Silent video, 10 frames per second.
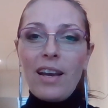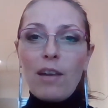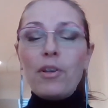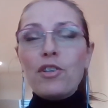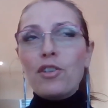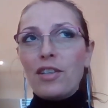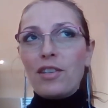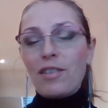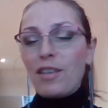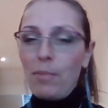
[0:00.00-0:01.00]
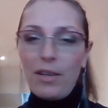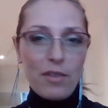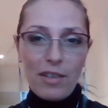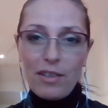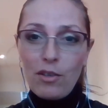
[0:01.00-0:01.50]
which is similar
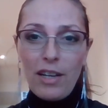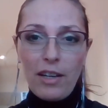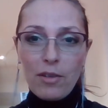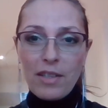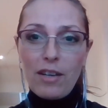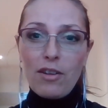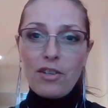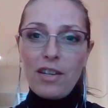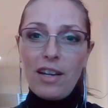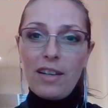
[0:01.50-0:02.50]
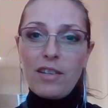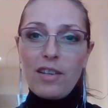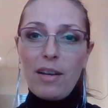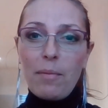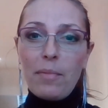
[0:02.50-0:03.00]
to clinical psychology. At the
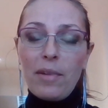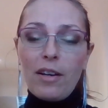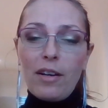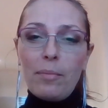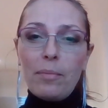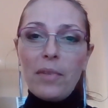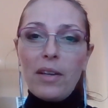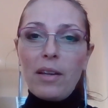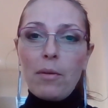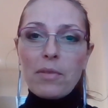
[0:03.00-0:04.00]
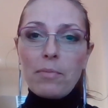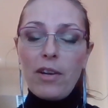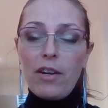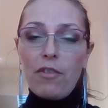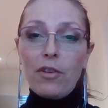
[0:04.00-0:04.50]
time, there was
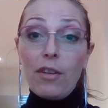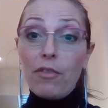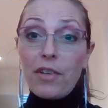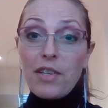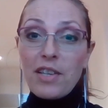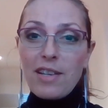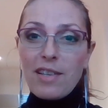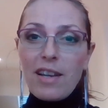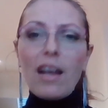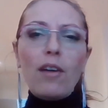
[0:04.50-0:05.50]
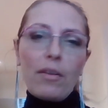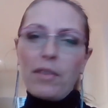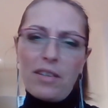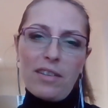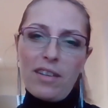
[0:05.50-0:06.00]
very few differences, and now there
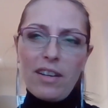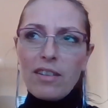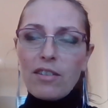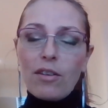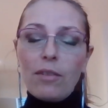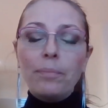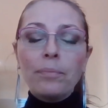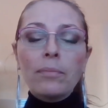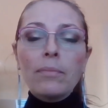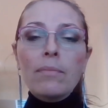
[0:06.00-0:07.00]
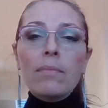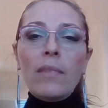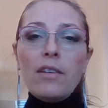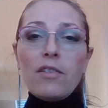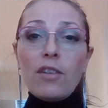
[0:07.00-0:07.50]
isn't either.
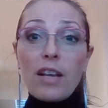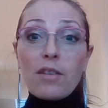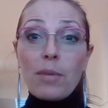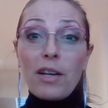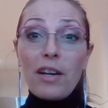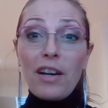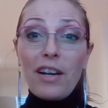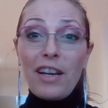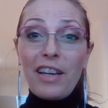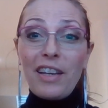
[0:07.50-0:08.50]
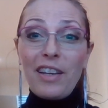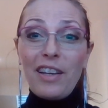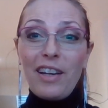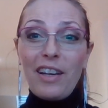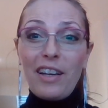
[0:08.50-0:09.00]
So that's where
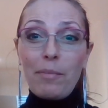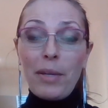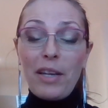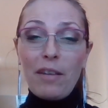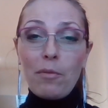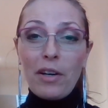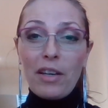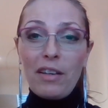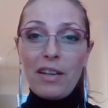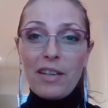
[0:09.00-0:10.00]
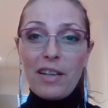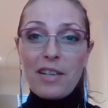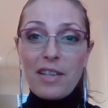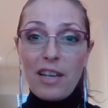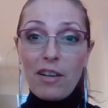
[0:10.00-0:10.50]
I began working
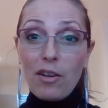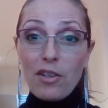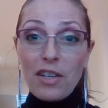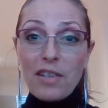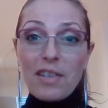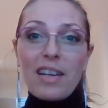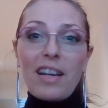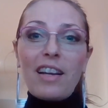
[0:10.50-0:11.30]
as a psychologist,